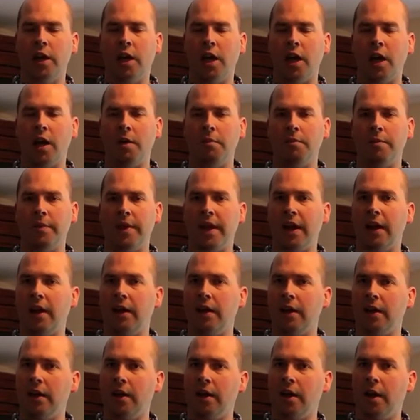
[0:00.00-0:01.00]

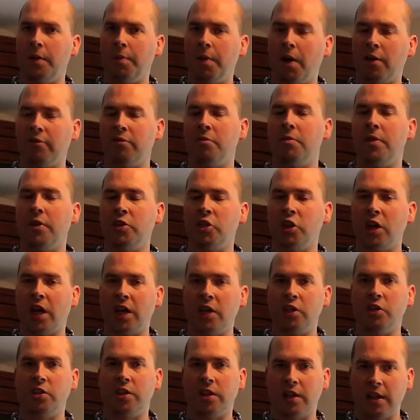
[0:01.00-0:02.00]
Apart from the
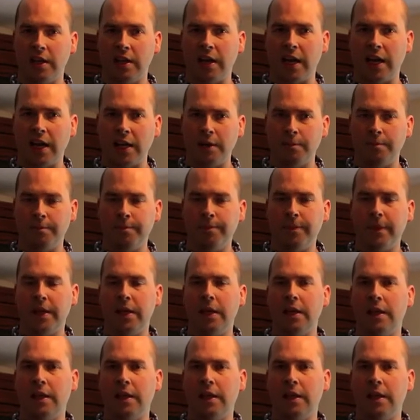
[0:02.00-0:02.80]
change to the name,